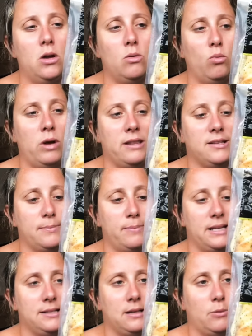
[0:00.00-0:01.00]
with some
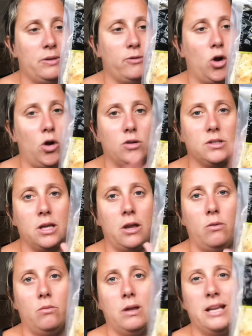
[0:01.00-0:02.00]
bits that we've got, so
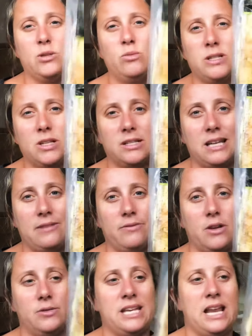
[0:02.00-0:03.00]
it's always good to have
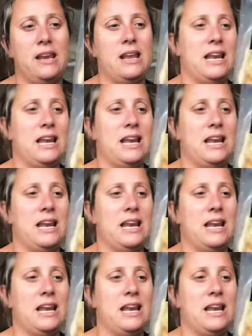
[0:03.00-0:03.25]
those in, and